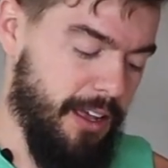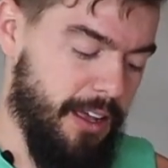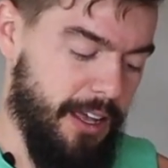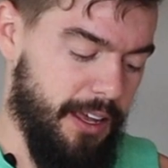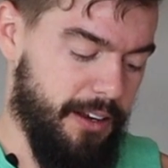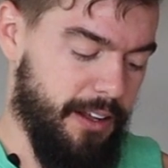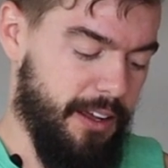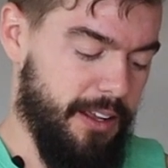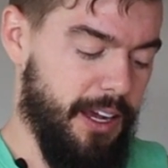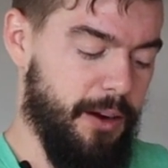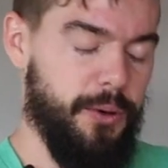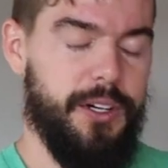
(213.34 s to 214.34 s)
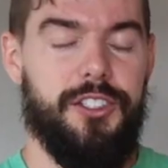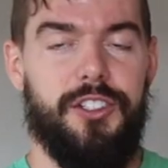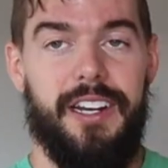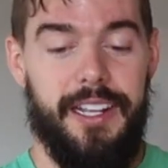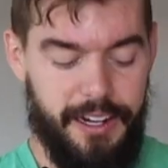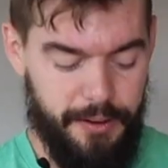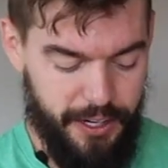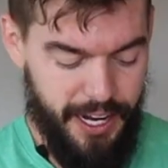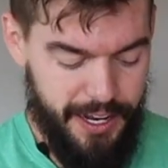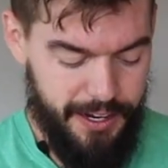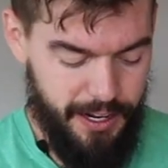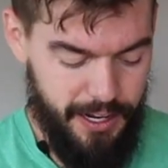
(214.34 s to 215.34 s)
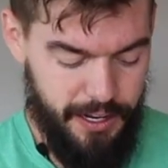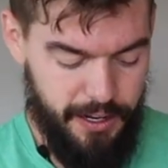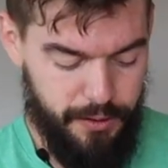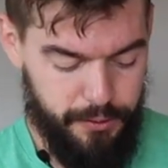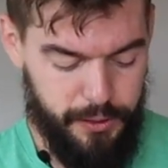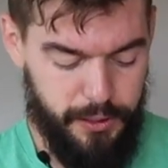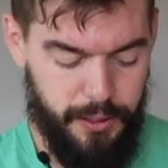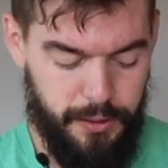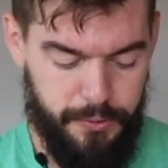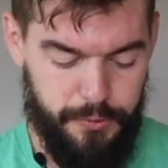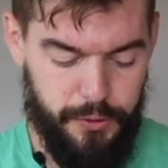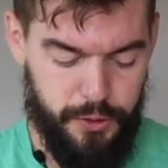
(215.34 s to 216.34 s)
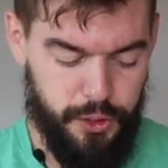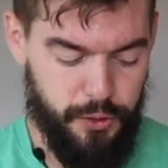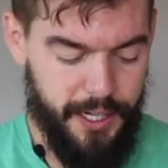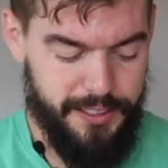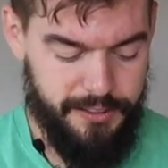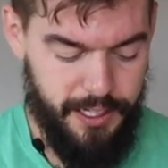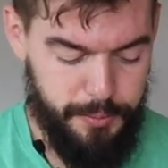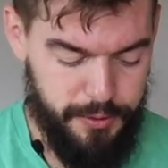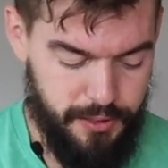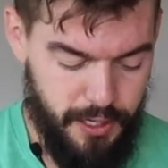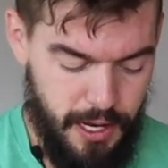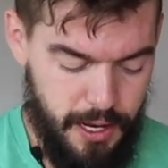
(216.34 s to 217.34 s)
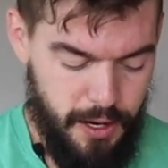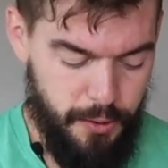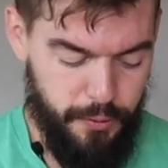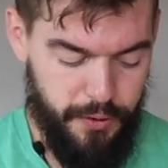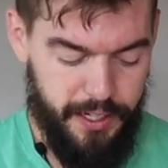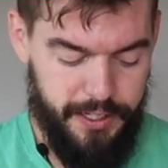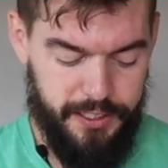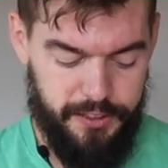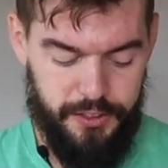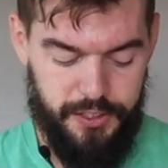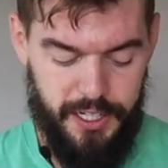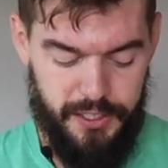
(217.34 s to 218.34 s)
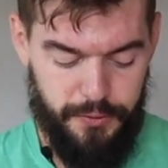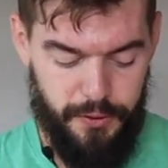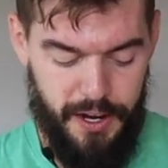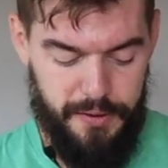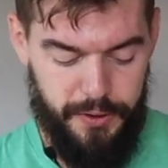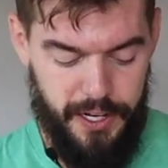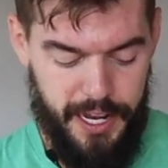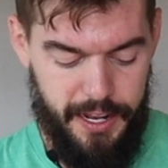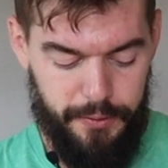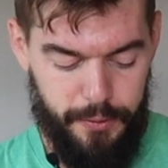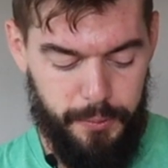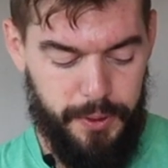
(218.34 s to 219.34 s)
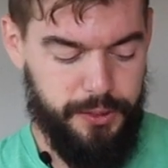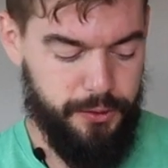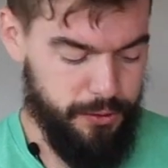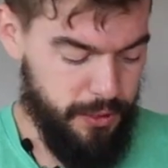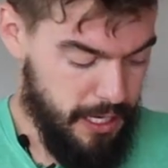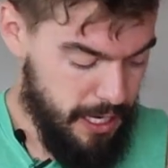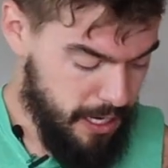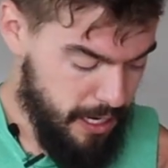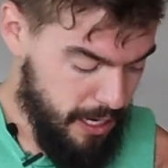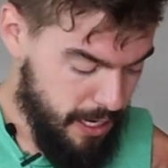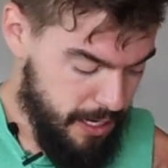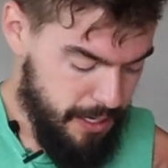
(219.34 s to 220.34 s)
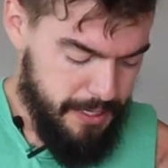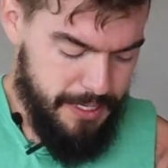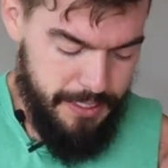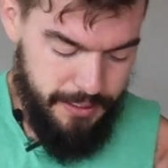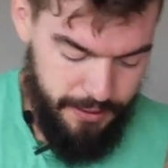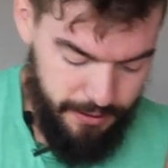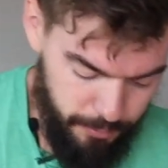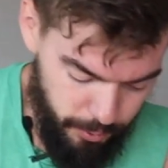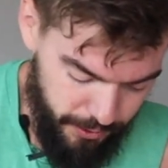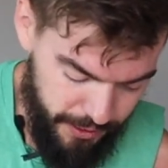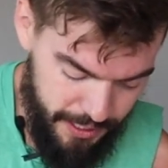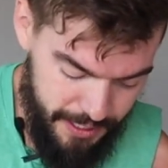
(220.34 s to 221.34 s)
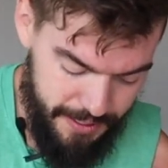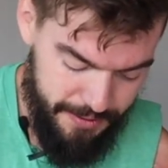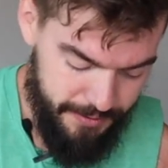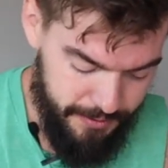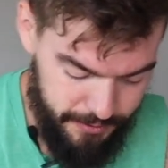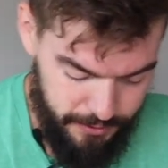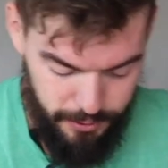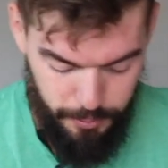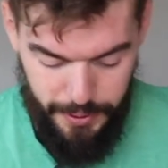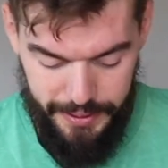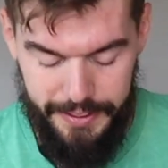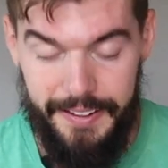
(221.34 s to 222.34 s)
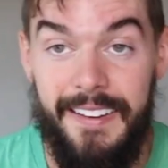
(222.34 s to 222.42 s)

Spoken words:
And yeah, we're gonna try and hit every head. For triceps, we've got an exercise for every head of the muscle. Oh boy, let's jump back in.